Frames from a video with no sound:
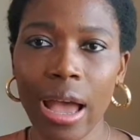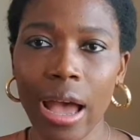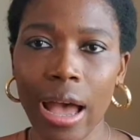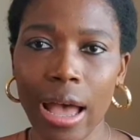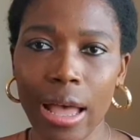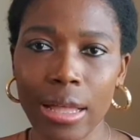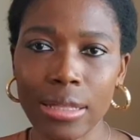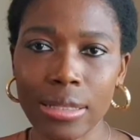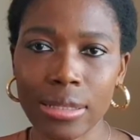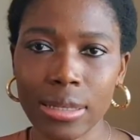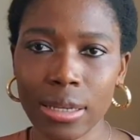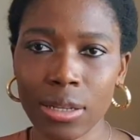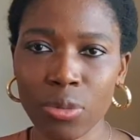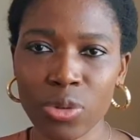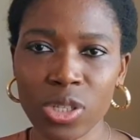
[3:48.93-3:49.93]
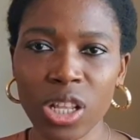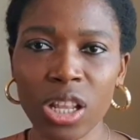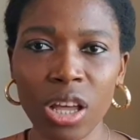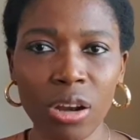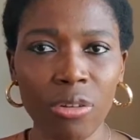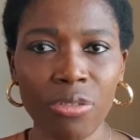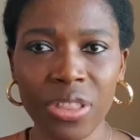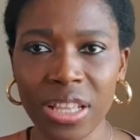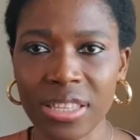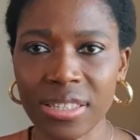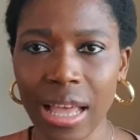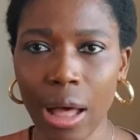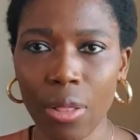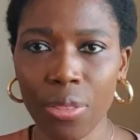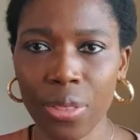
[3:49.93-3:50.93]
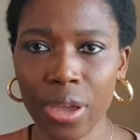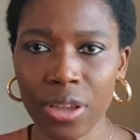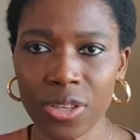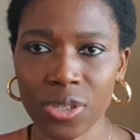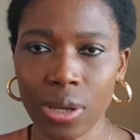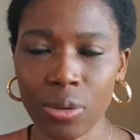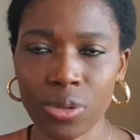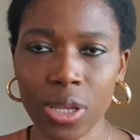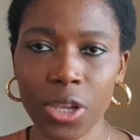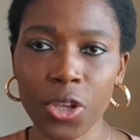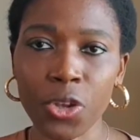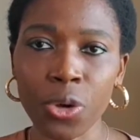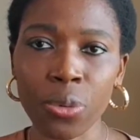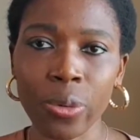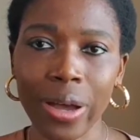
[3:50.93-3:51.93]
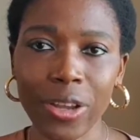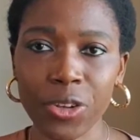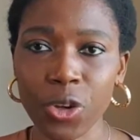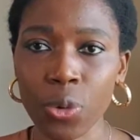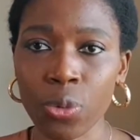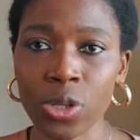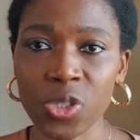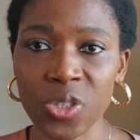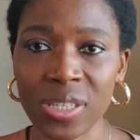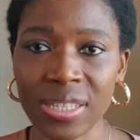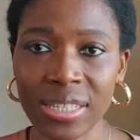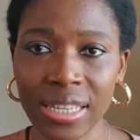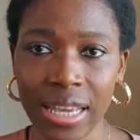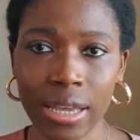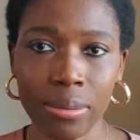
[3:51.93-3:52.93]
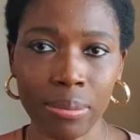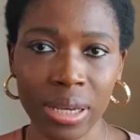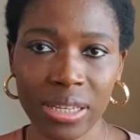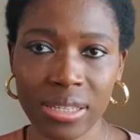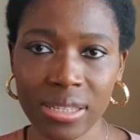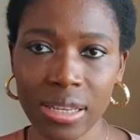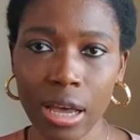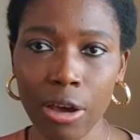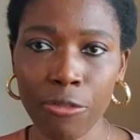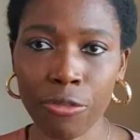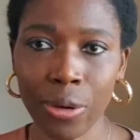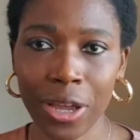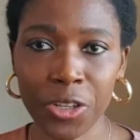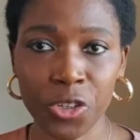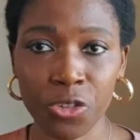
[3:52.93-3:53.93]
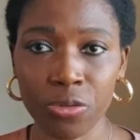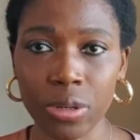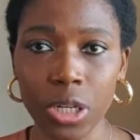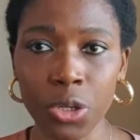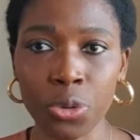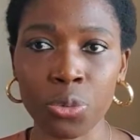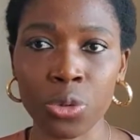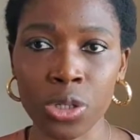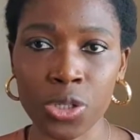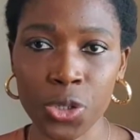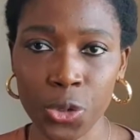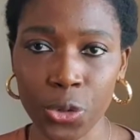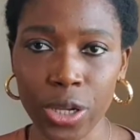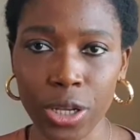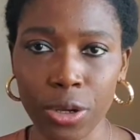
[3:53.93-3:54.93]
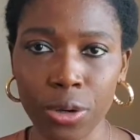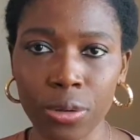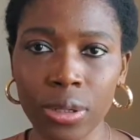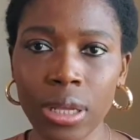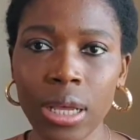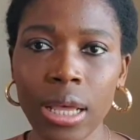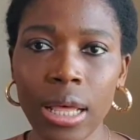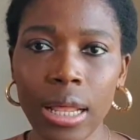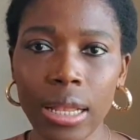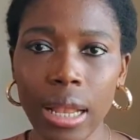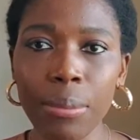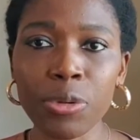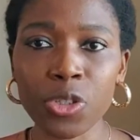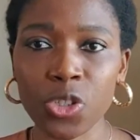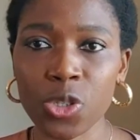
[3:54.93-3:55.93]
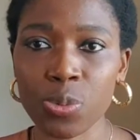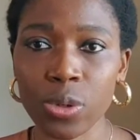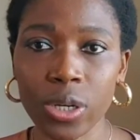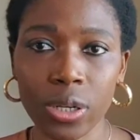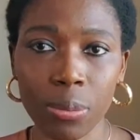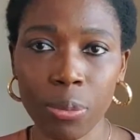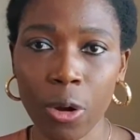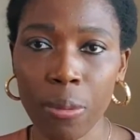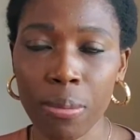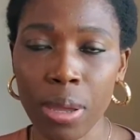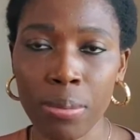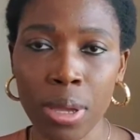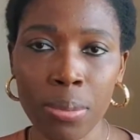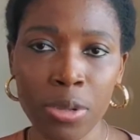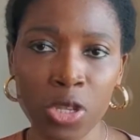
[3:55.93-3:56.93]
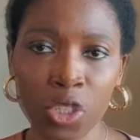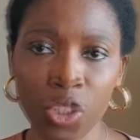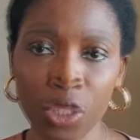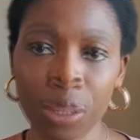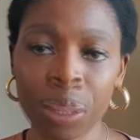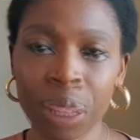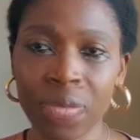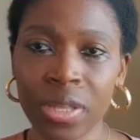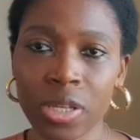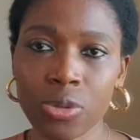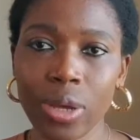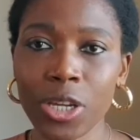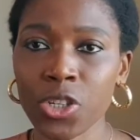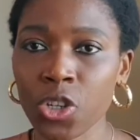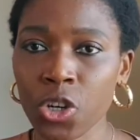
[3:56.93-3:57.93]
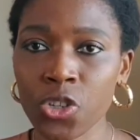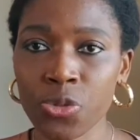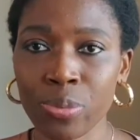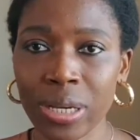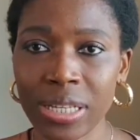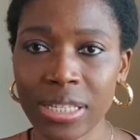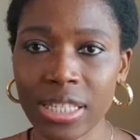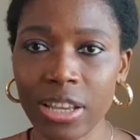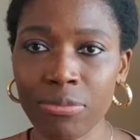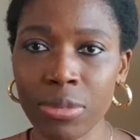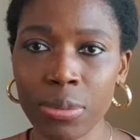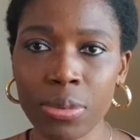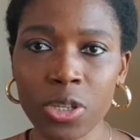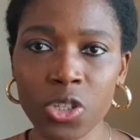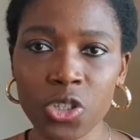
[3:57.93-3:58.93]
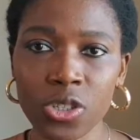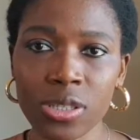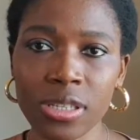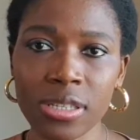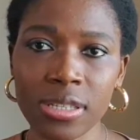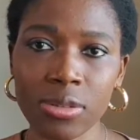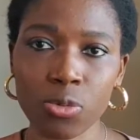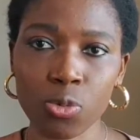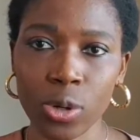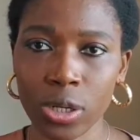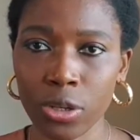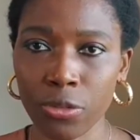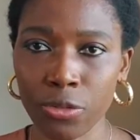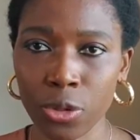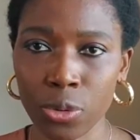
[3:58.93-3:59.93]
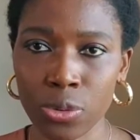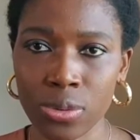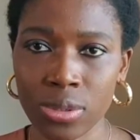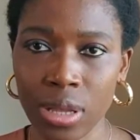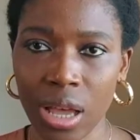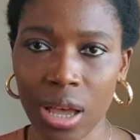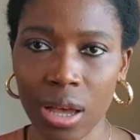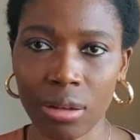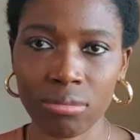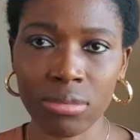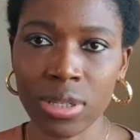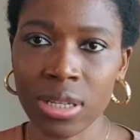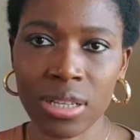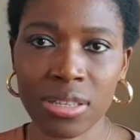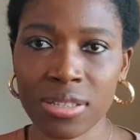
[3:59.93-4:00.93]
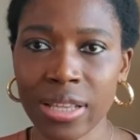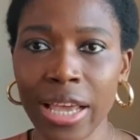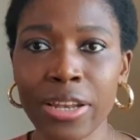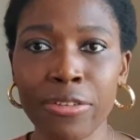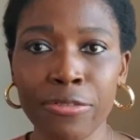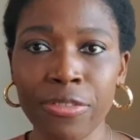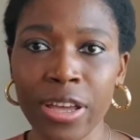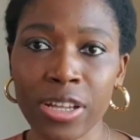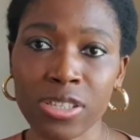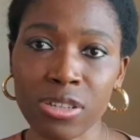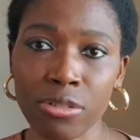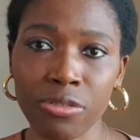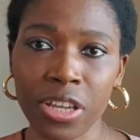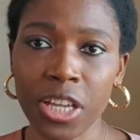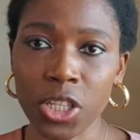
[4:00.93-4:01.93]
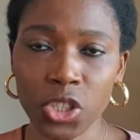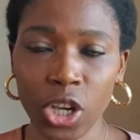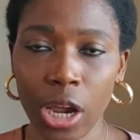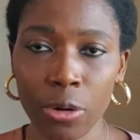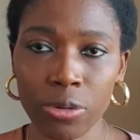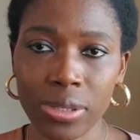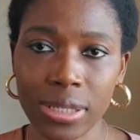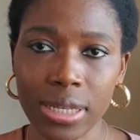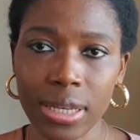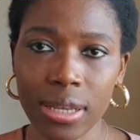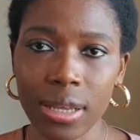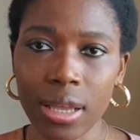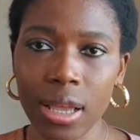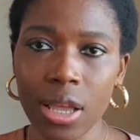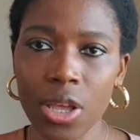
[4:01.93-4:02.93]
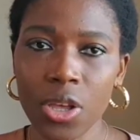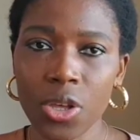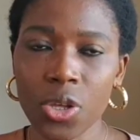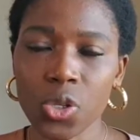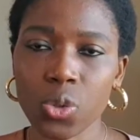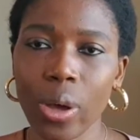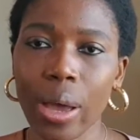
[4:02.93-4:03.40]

and there was a lot of things out there. So I was like, you know what? I don't want to scare myself. I don't really know what's going on. Let me just book an appointment. Maybe it's just so I thought to myself, maybe it's just one of those side effects of HROT. So